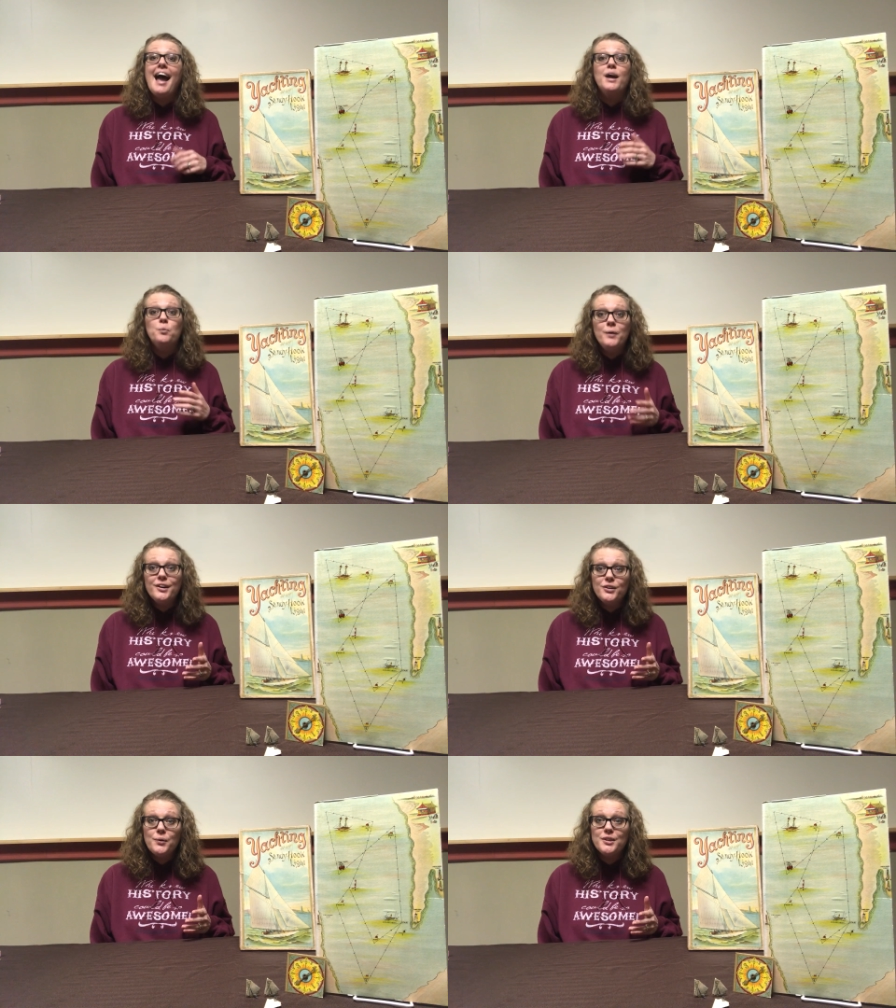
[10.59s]
and
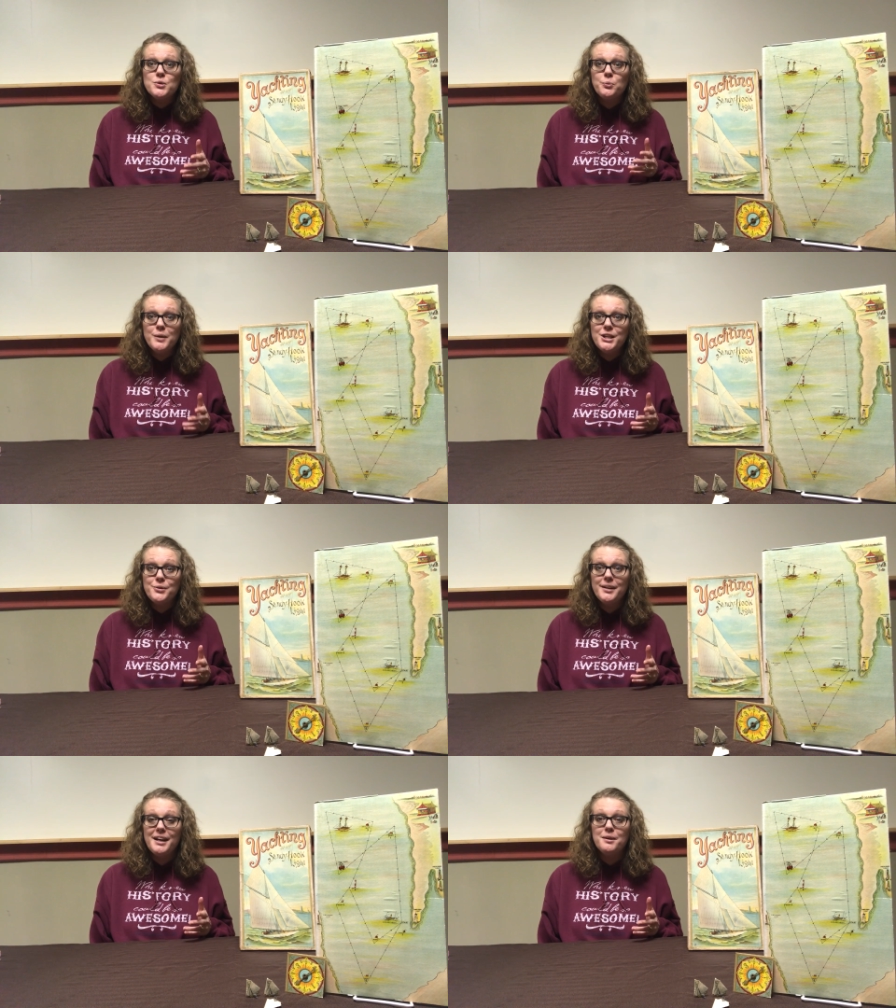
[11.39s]
we are going to
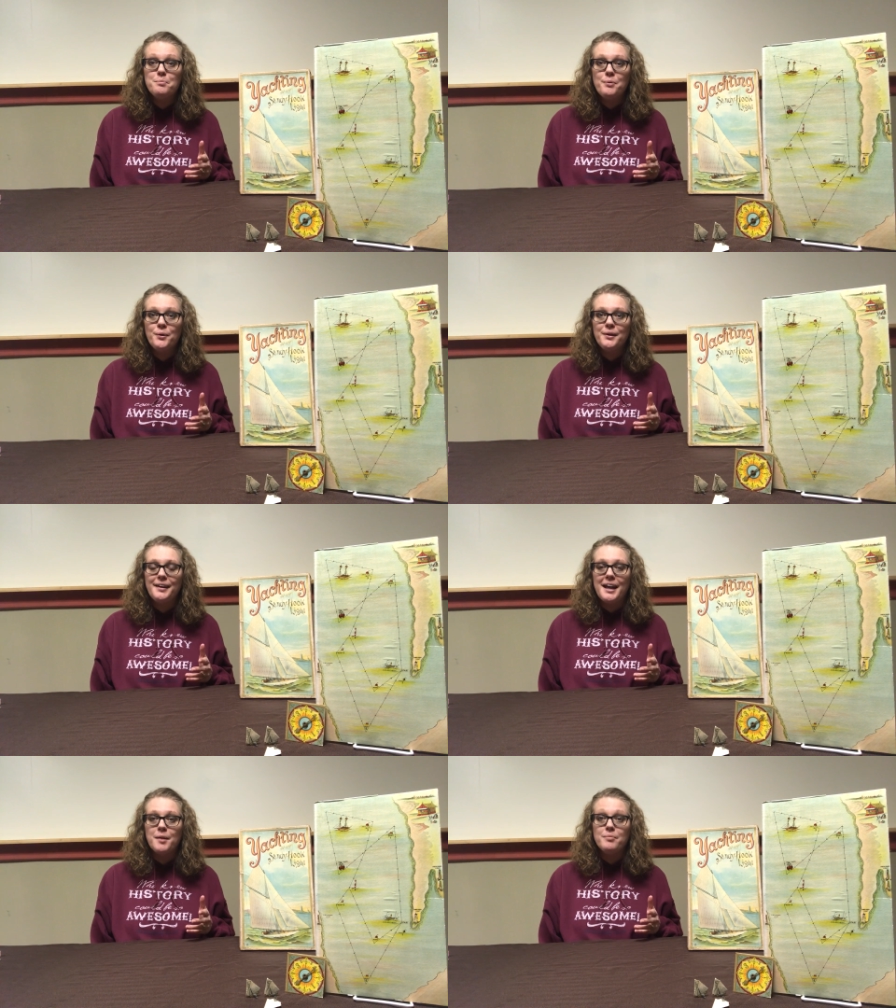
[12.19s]
recreate a board
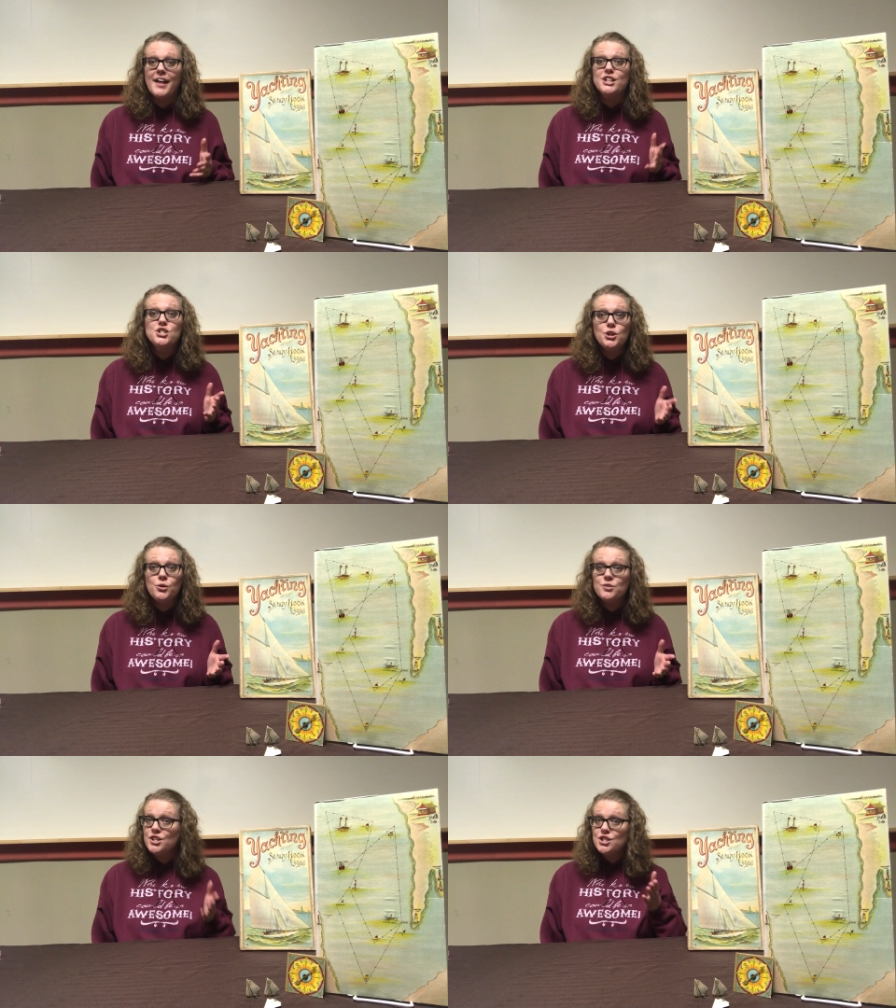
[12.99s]
game that
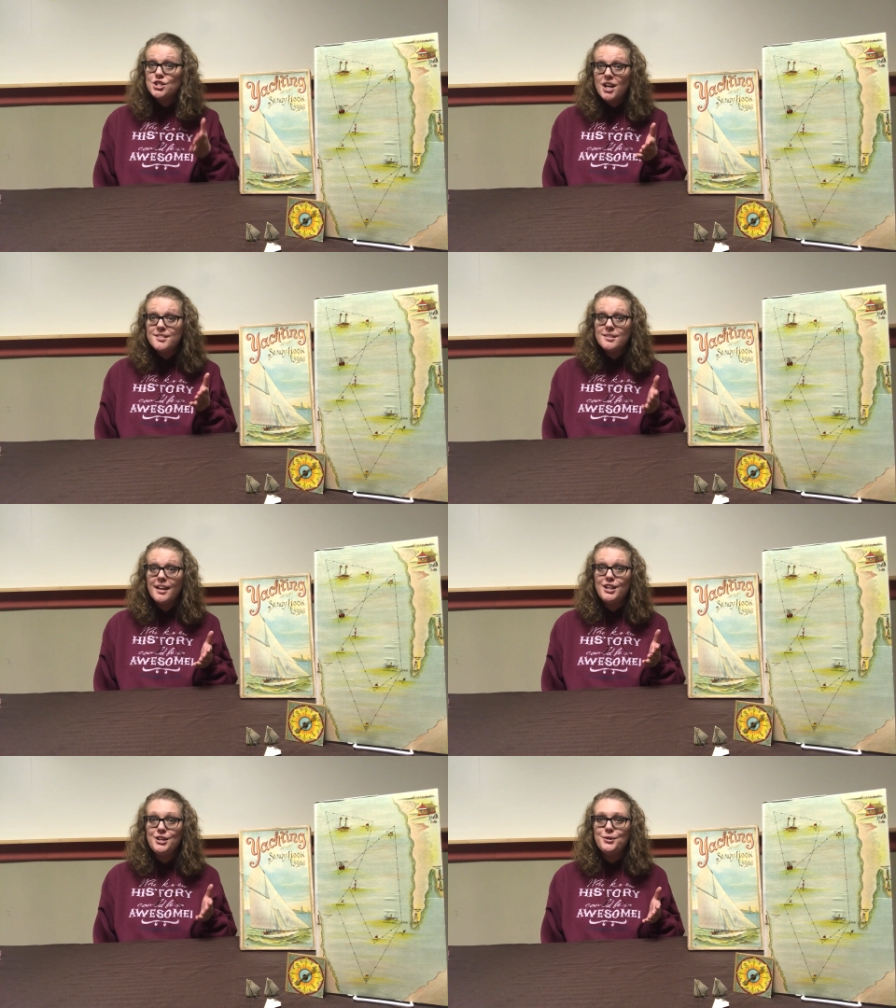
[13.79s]
children just
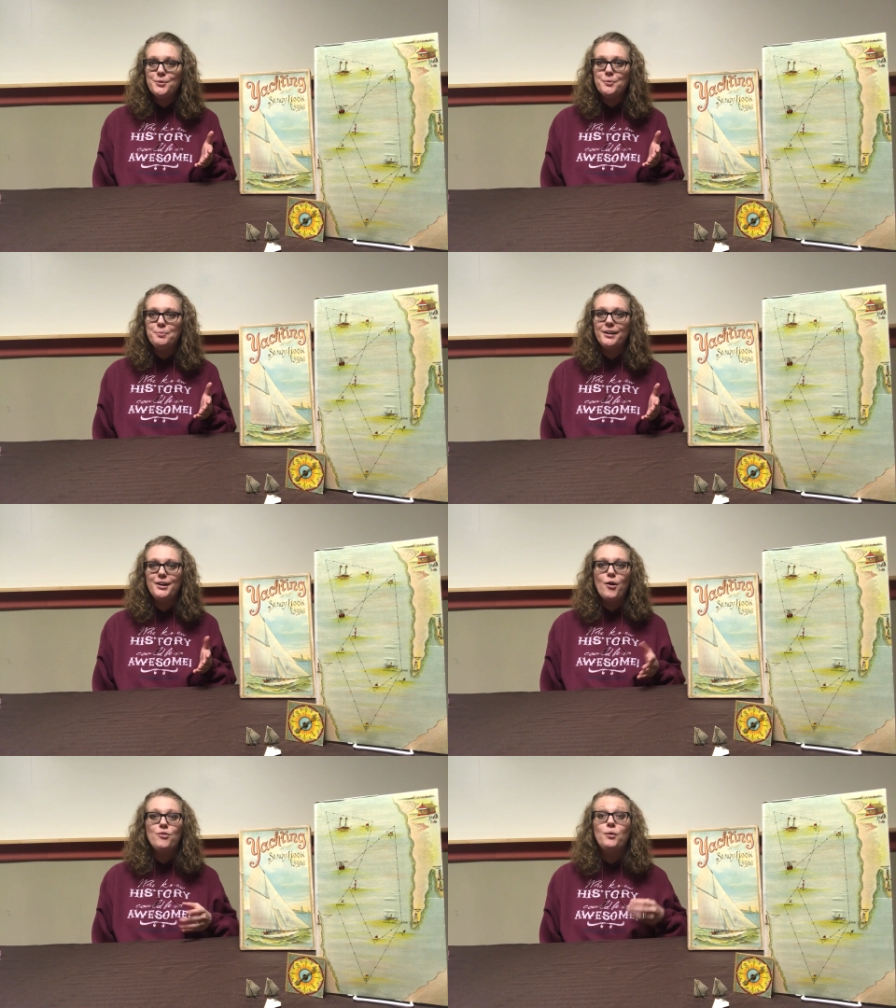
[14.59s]
like you
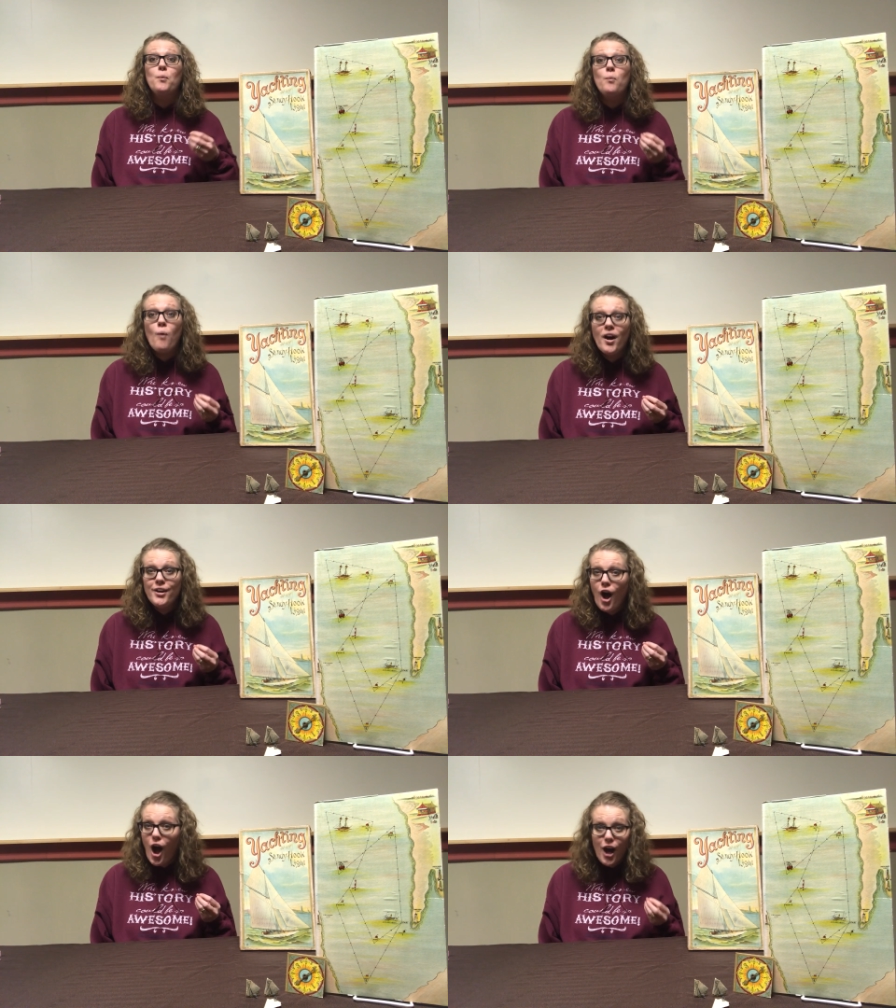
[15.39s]
played over
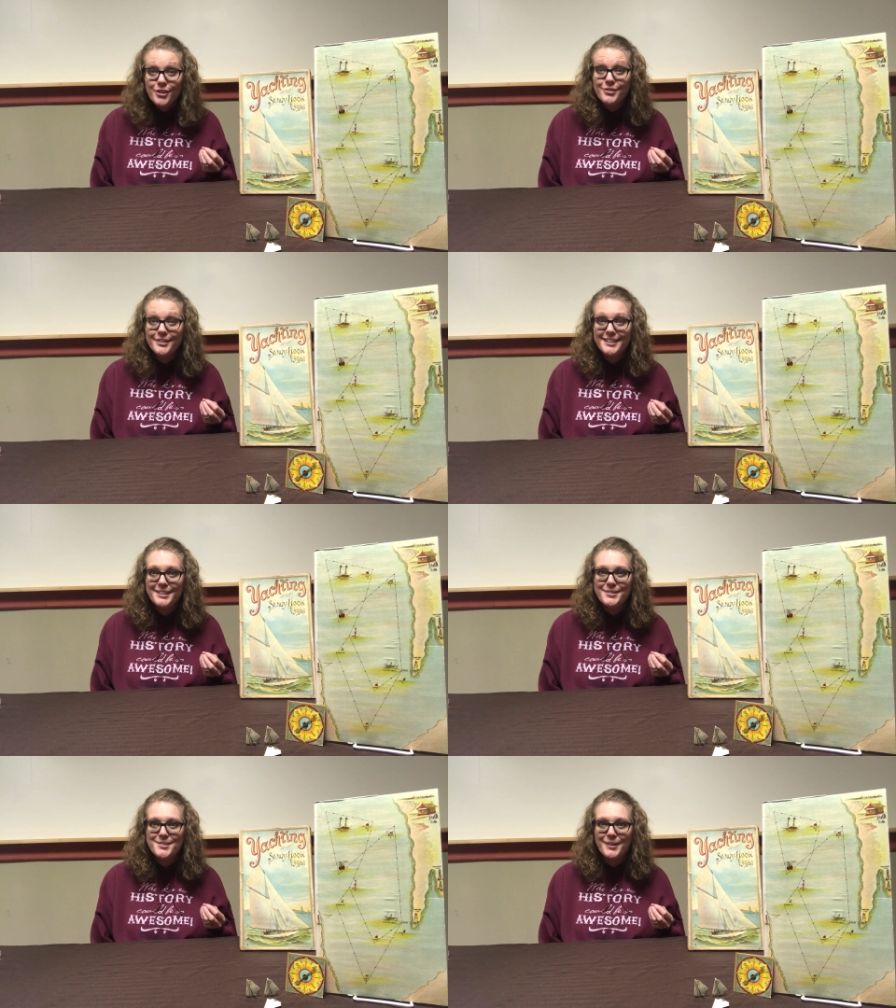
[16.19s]
100
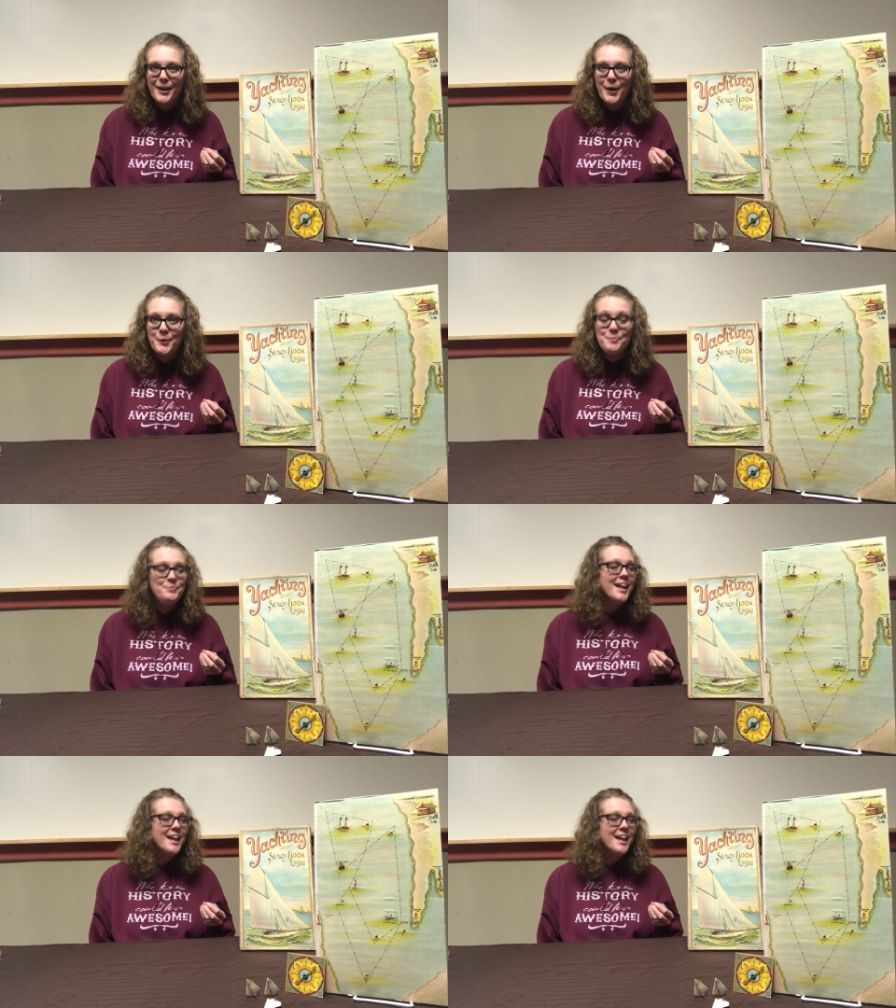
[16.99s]
years ago.